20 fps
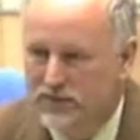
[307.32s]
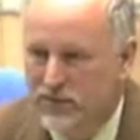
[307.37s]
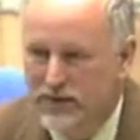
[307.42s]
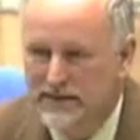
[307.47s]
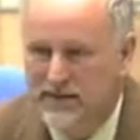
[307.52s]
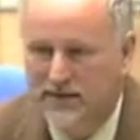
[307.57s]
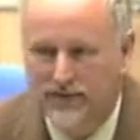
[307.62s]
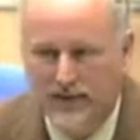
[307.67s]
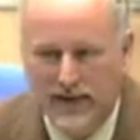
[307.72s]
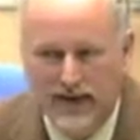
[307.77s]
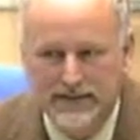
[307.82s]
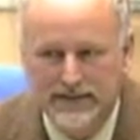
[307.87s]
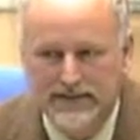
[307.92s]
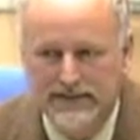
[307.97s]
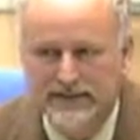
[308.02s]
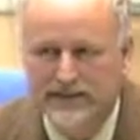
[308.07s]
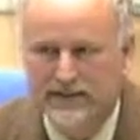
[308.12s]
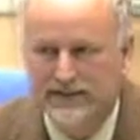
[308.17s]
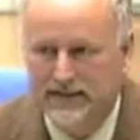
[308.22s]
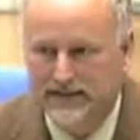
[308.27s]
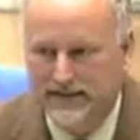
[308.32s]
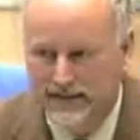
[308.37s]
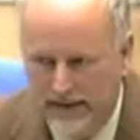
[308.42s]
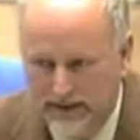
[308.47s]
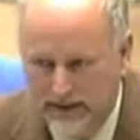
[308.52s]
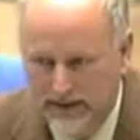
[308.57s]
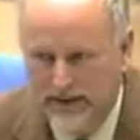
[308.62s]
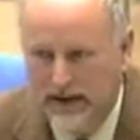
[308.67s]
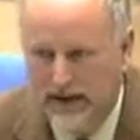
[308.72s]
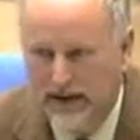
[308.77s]
world's fastest
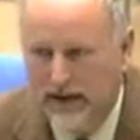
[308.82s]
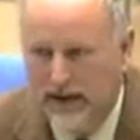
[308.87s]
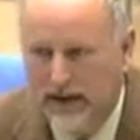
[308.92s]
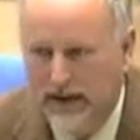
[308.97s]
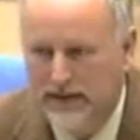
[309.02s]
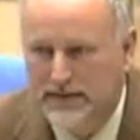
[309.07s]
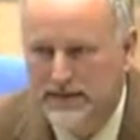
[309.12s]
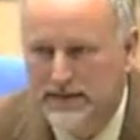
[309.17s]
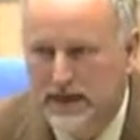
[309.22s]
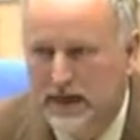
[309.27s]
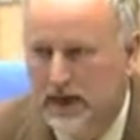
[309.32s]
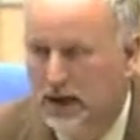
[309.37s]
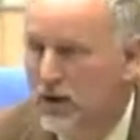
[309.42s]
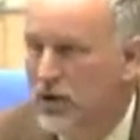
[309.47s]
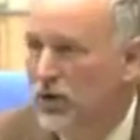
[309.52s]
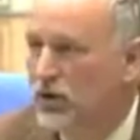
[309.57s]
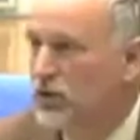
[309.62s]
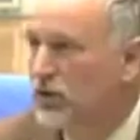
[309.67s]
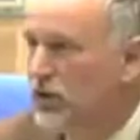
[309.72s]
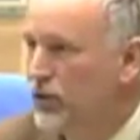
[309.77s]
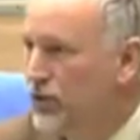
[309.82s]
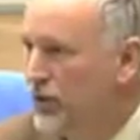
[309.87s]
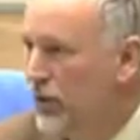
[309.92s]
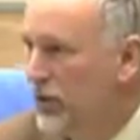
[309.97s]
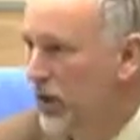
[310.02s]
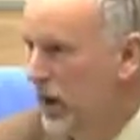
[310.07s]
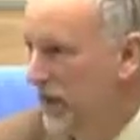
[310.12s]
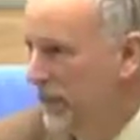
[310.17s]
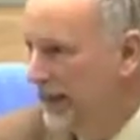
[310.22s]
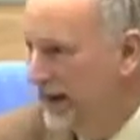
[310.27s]
fertility declines due to a
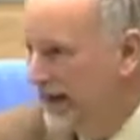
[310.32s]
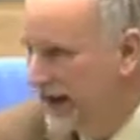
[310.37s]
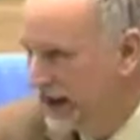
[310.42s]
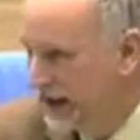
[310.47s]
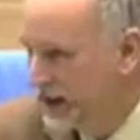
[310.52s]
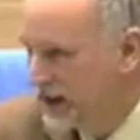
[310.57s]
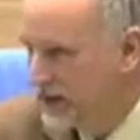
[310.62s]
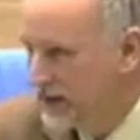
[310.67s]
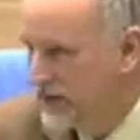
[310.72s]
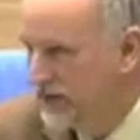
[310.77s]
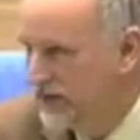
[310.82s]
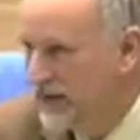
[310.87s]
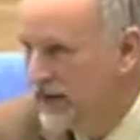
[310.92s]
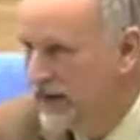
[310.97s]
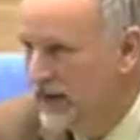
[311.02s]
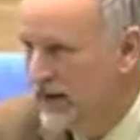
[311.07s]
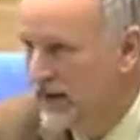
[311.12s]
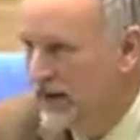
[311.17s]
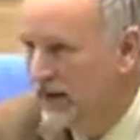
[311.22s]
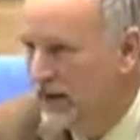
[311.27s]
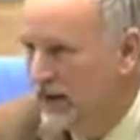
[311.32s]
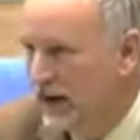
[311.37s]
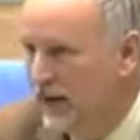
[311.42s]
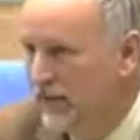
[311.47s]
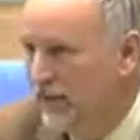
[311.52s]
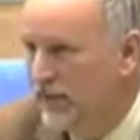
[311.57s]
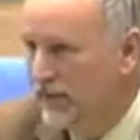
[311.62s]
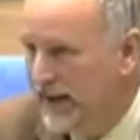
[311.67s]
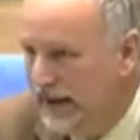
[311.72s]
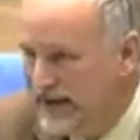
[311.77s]
combination
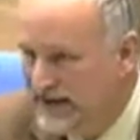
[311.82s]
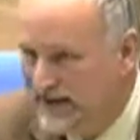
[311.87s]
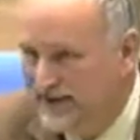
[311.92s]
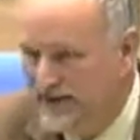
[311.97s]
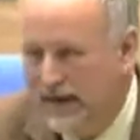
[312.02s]
of massive